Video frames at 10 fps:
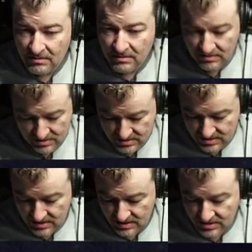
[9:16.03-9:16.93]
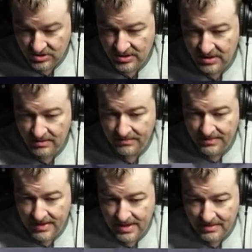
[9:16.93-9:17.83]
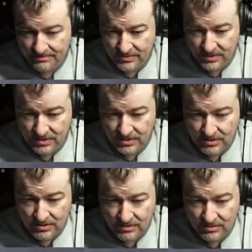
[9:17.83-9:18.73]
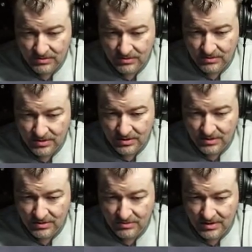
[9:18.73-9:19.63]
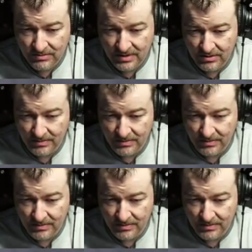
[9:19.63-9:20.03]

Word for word: Let's see. Let's check our map. Do, do, do, do. I want to go up.